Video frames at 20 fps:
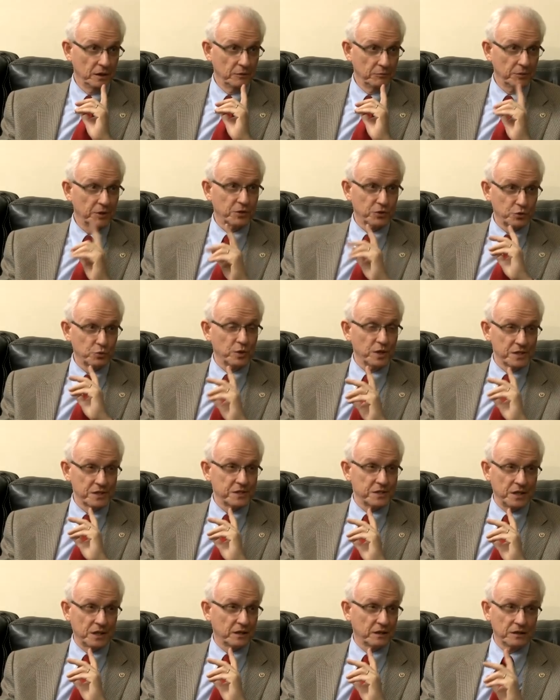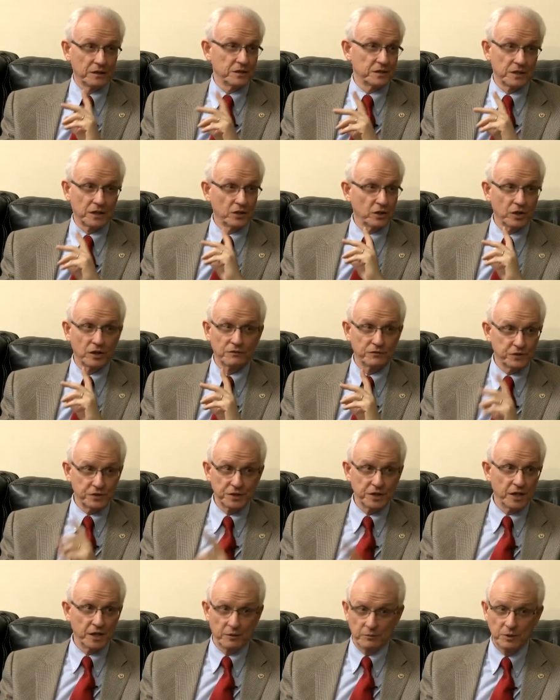because one second is a lot of
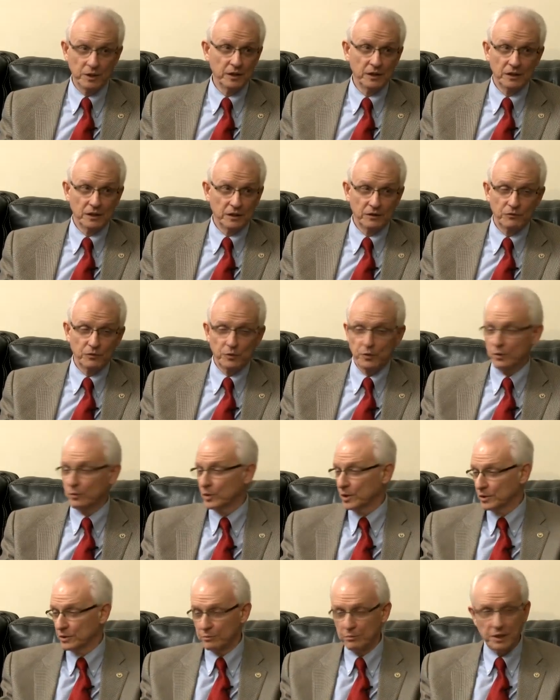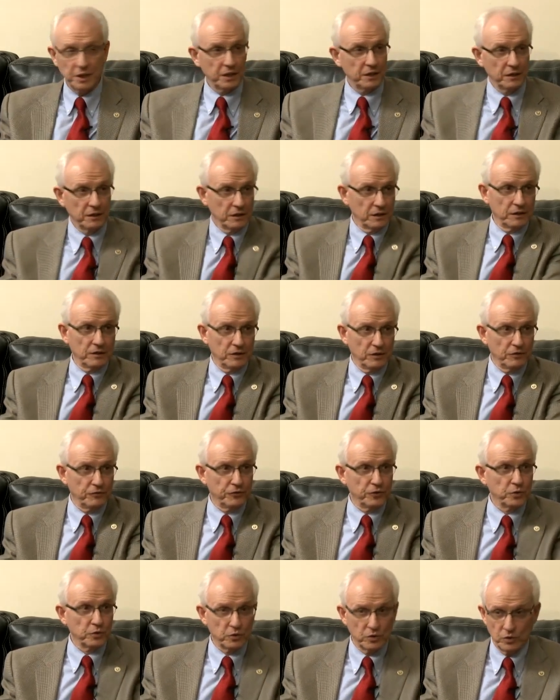time if we want to make a, a
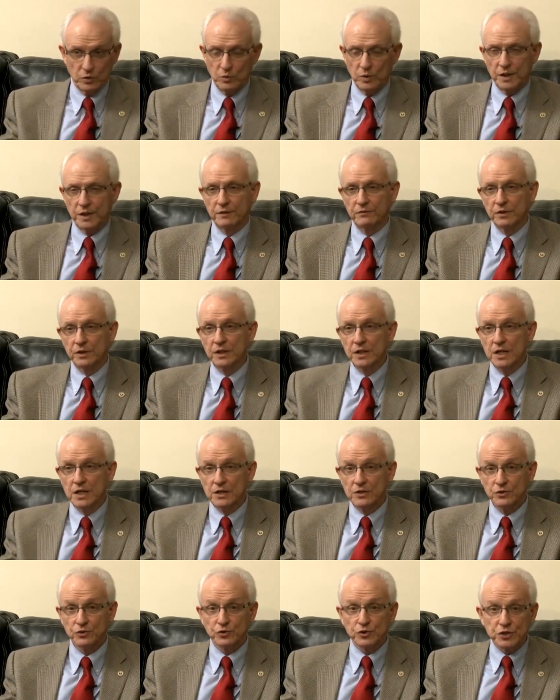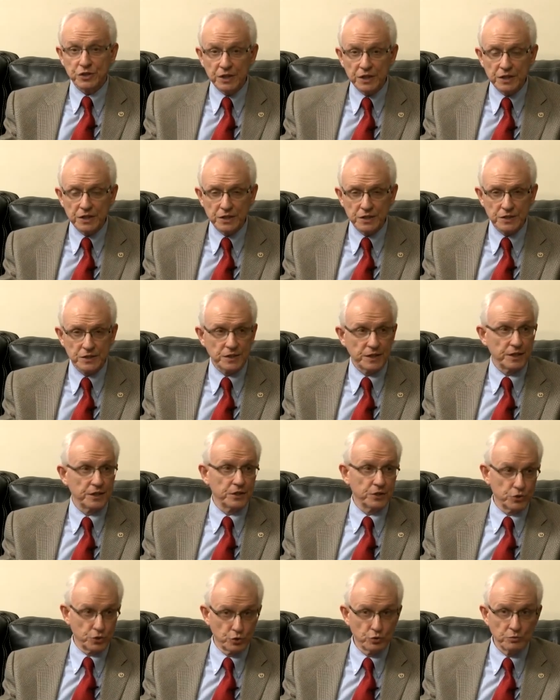phone call or whatever. So 10 years
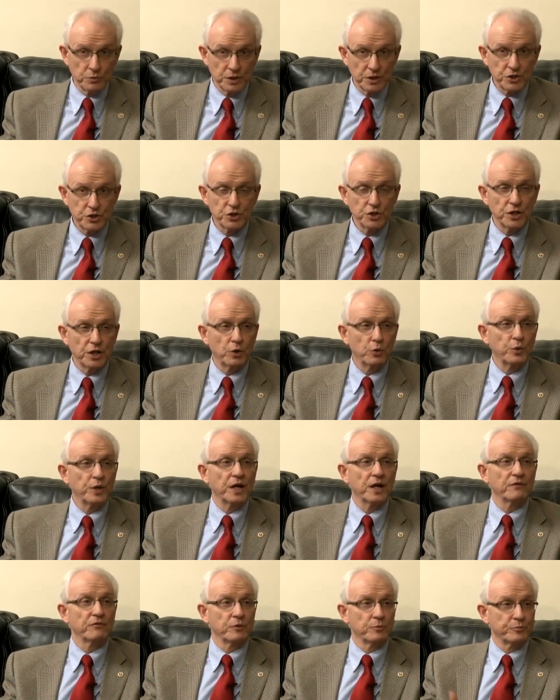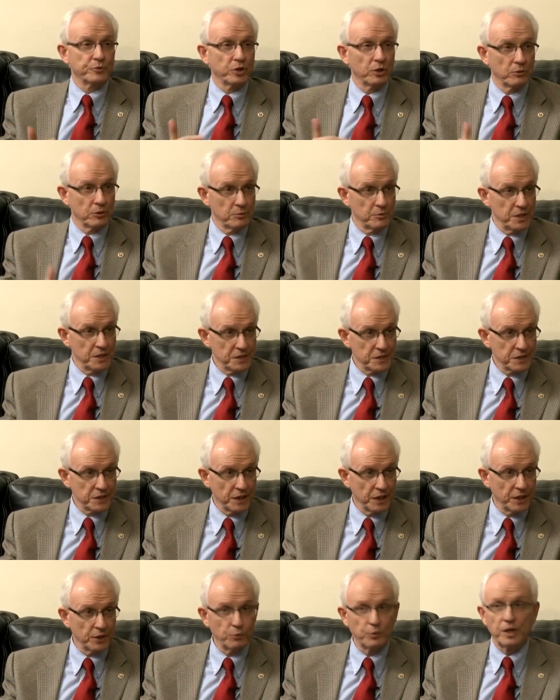late is too much. Now we have the problem
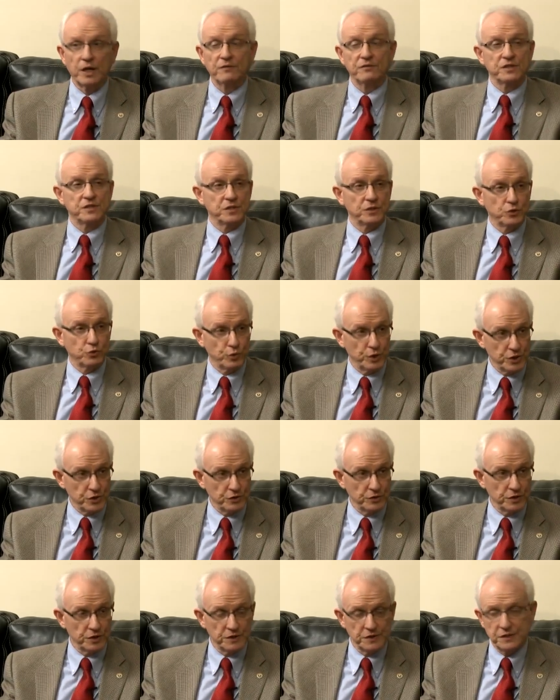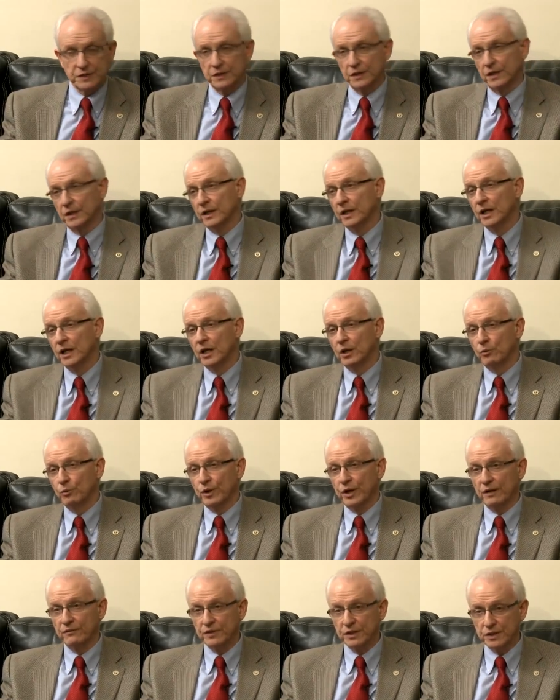inside, we have the situation inside,
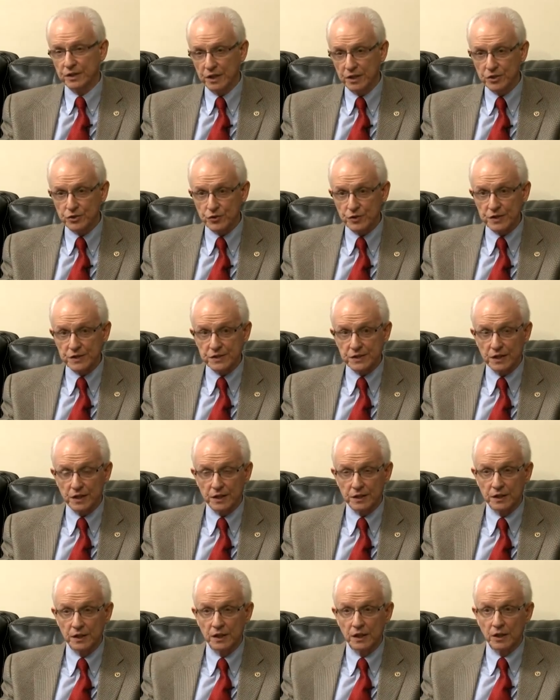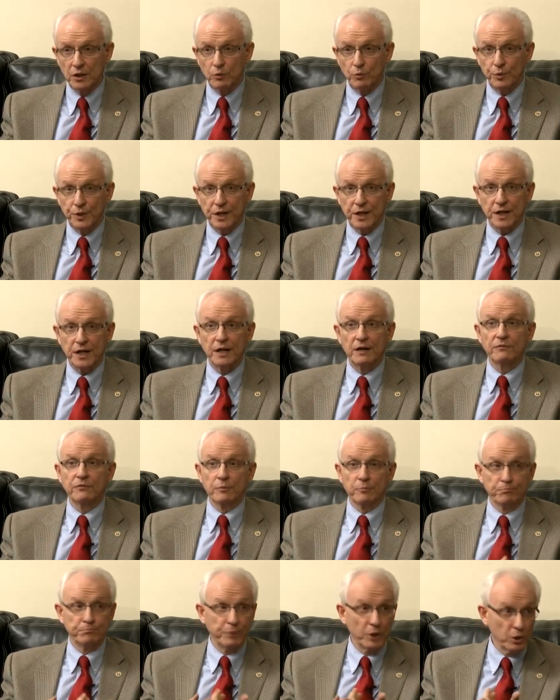we have the danger inside, we
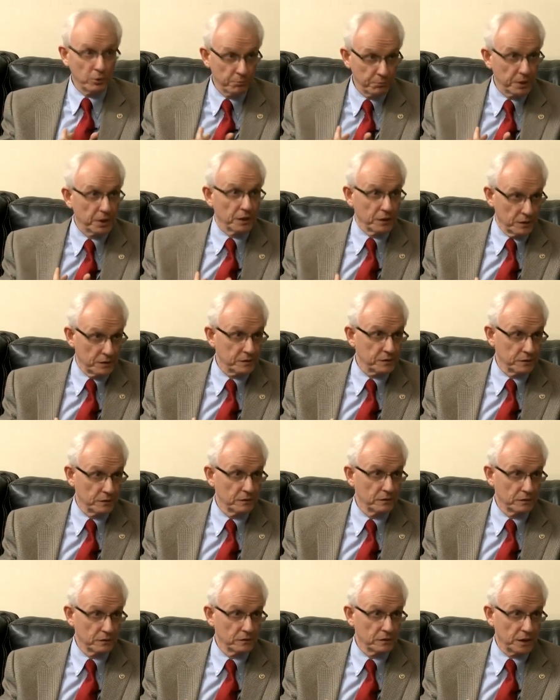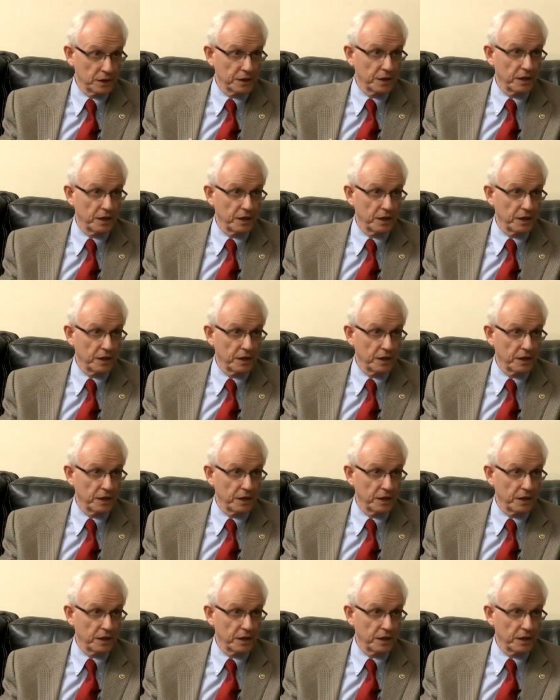have bombings that